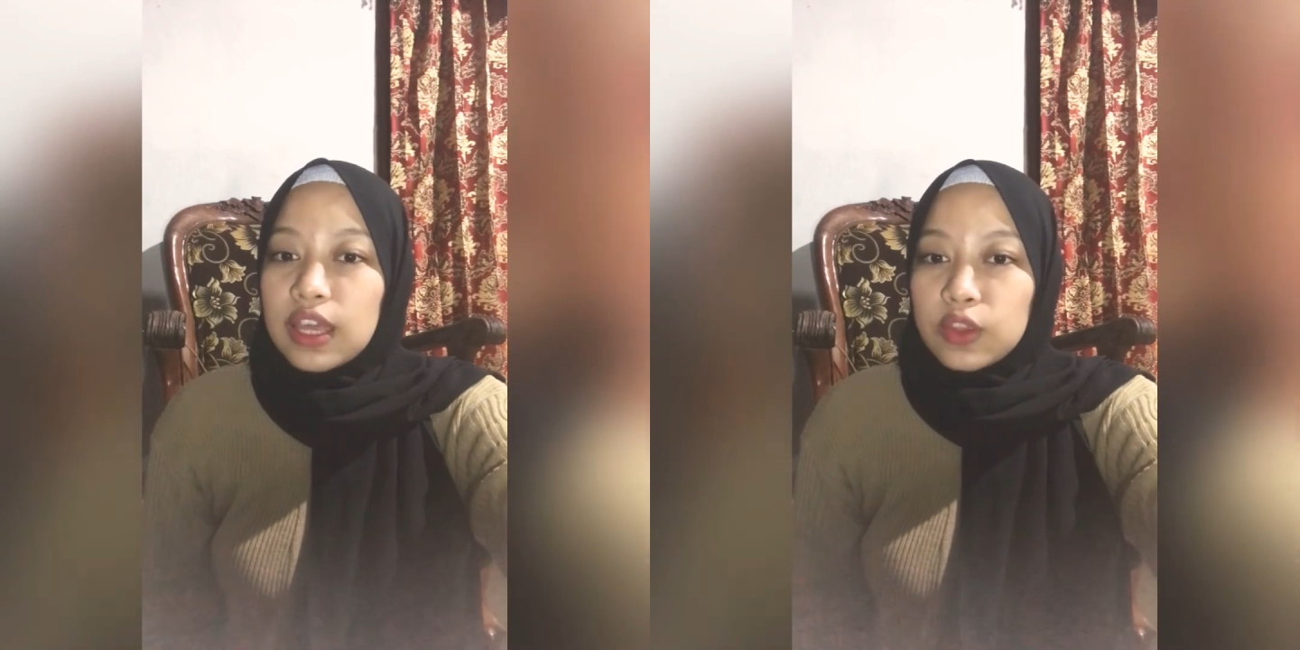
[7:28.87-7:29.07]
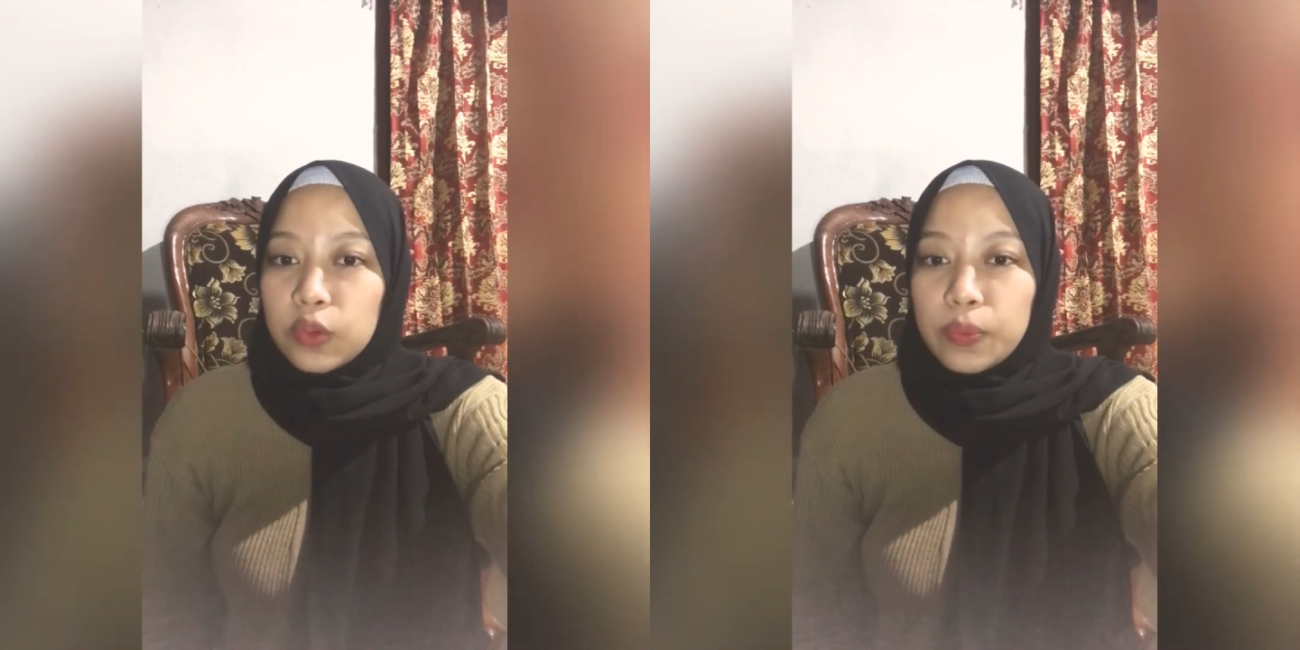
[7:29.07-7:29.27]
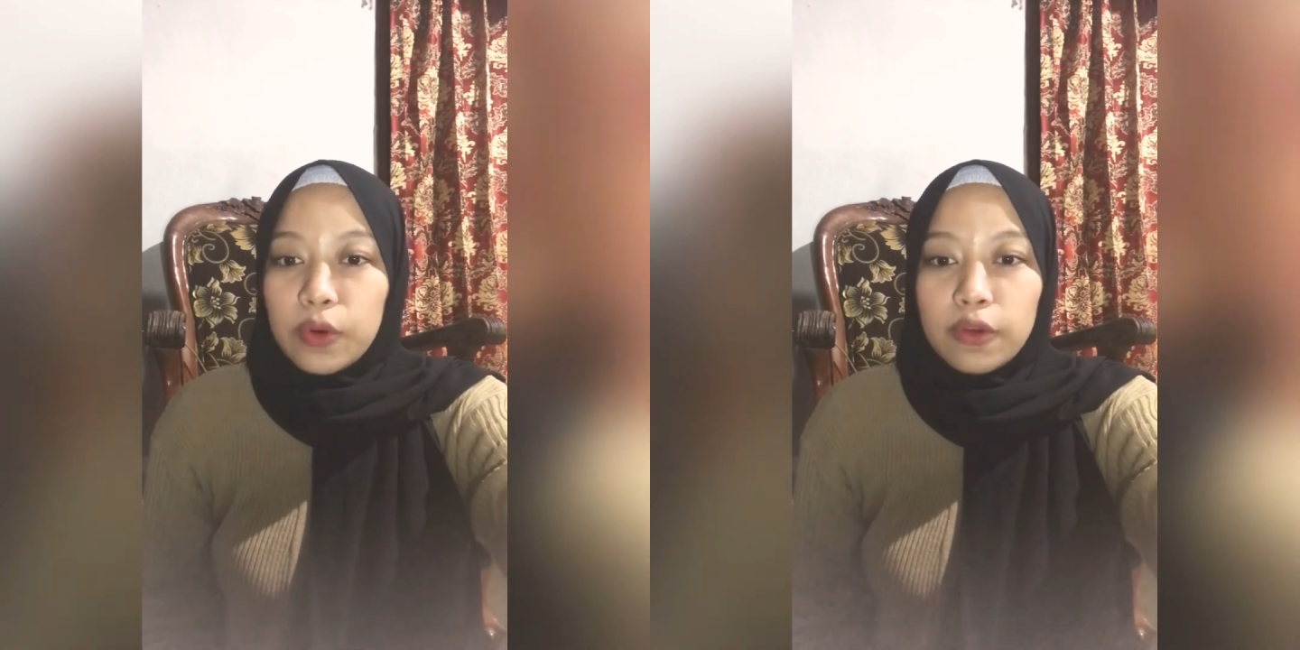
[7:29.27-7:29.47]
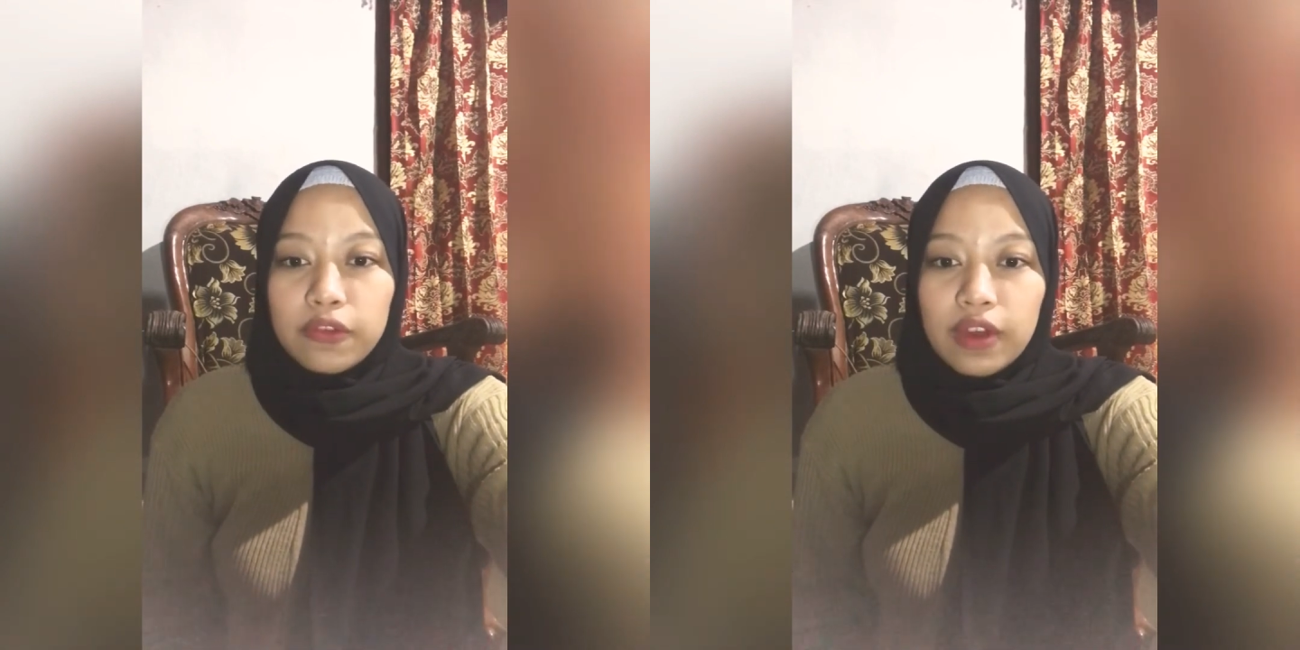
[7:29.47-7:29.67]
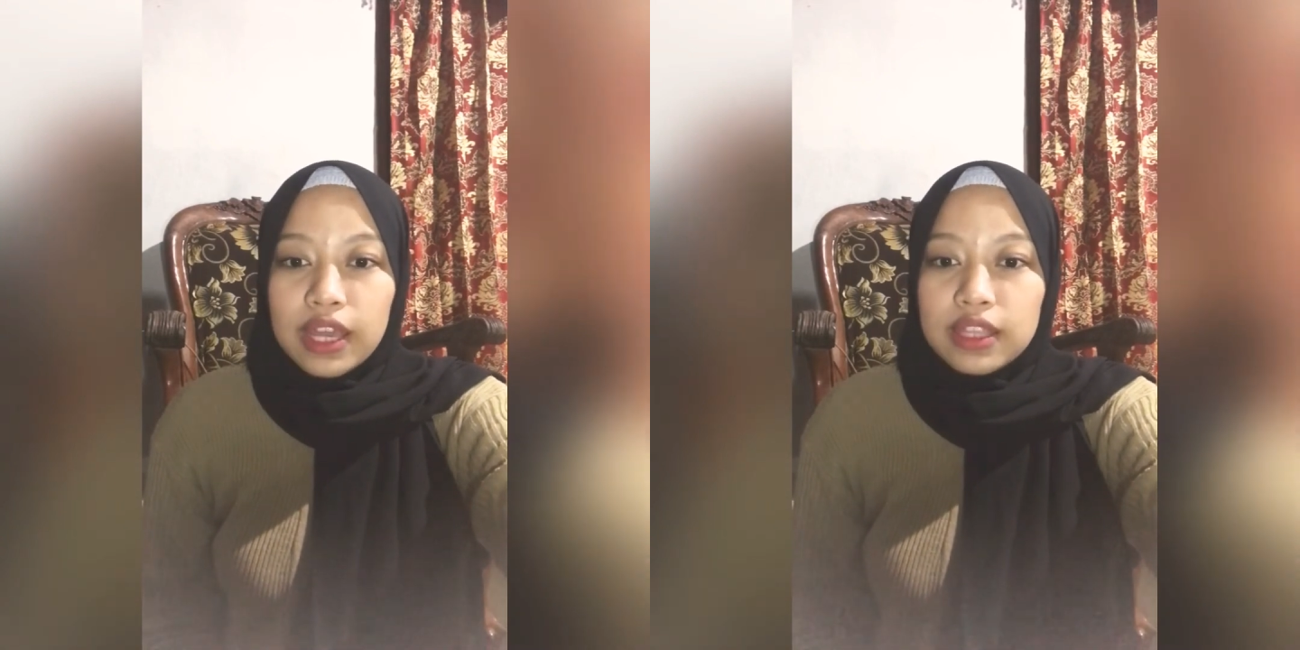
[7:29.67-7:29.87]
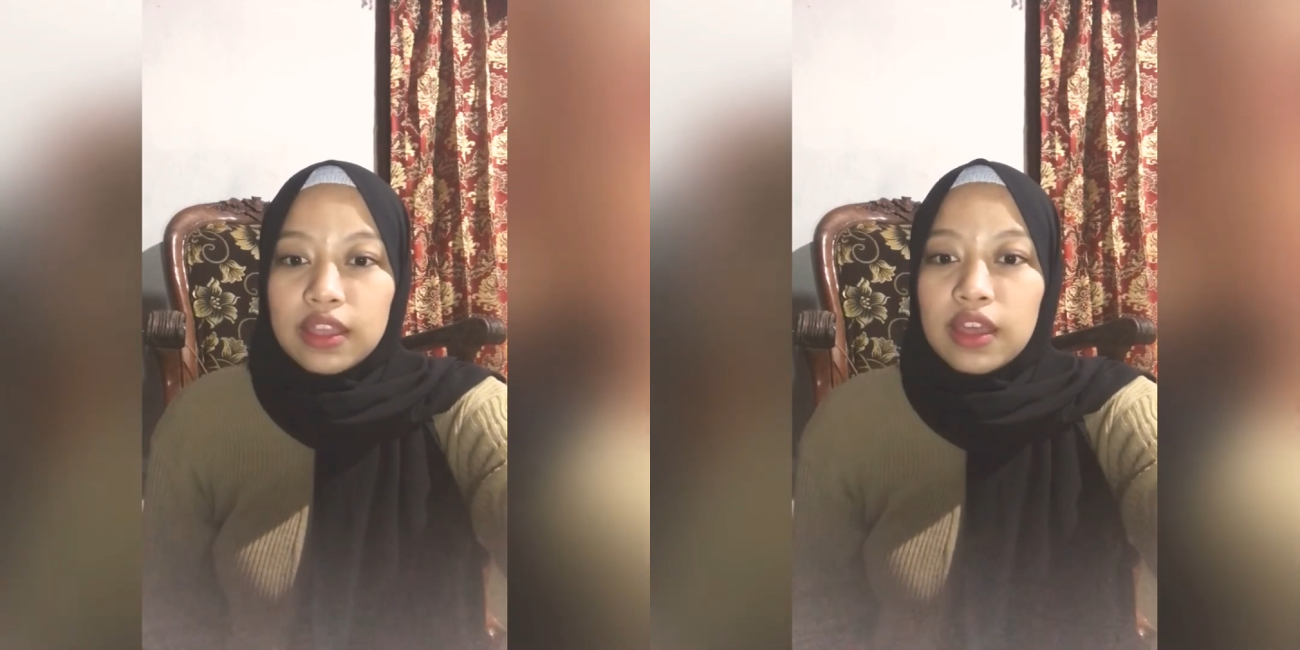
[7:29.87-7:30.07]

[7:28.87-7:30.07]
to provide